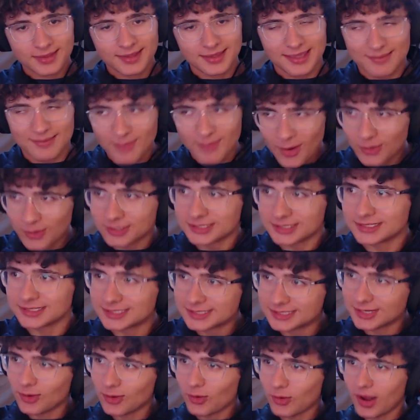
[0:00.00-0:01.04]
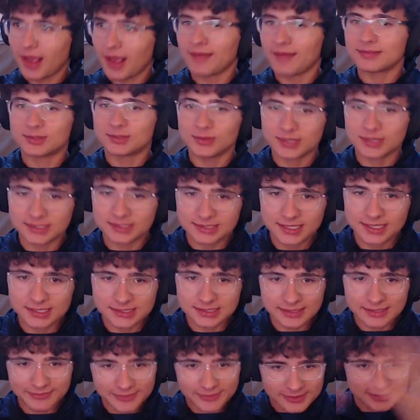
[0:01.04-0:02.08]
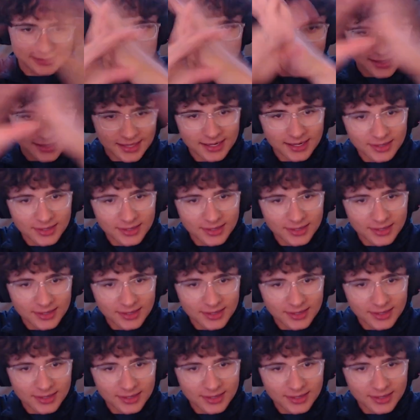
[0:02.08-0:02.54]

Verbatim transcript: Emotions don't have to exist if you say they